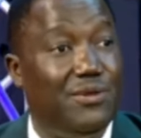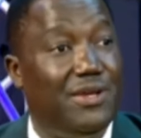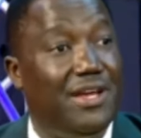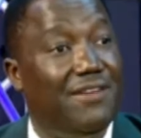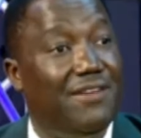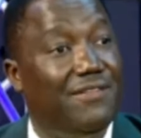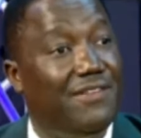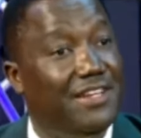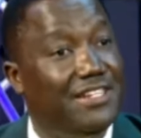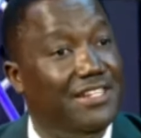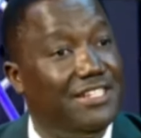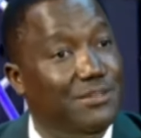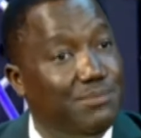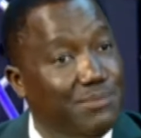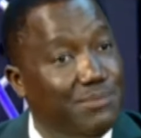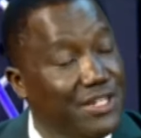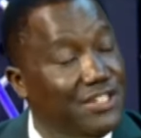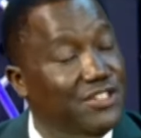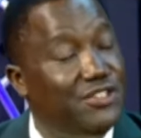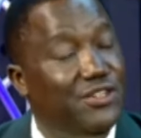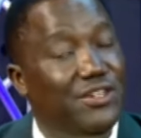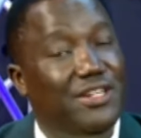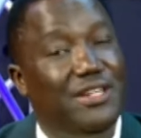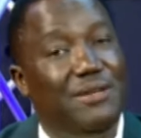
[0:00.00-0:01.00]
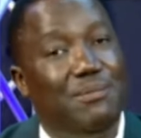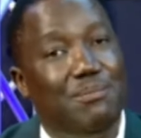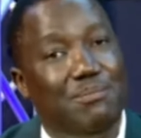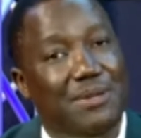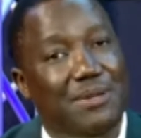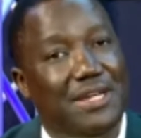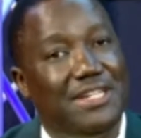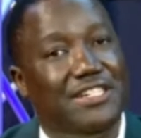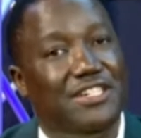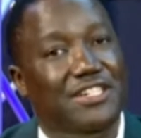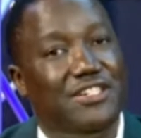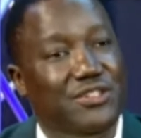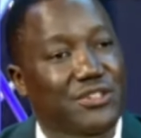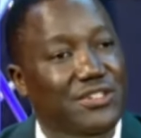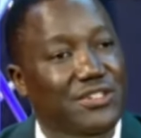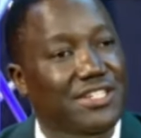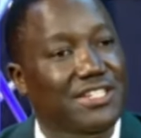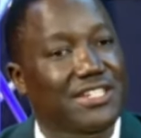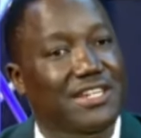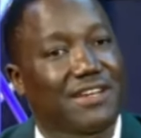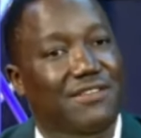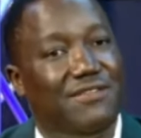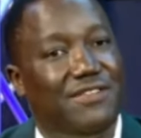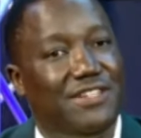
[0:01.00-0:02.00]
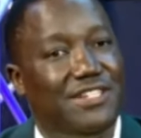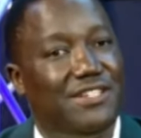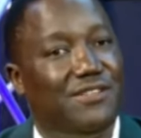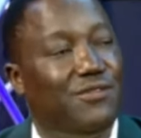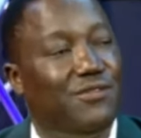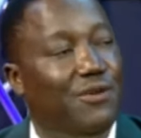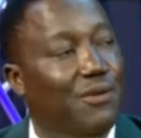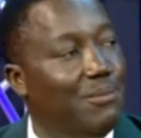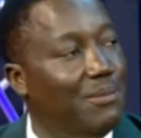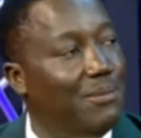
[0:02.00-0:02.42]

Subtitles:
we have a special impartation service for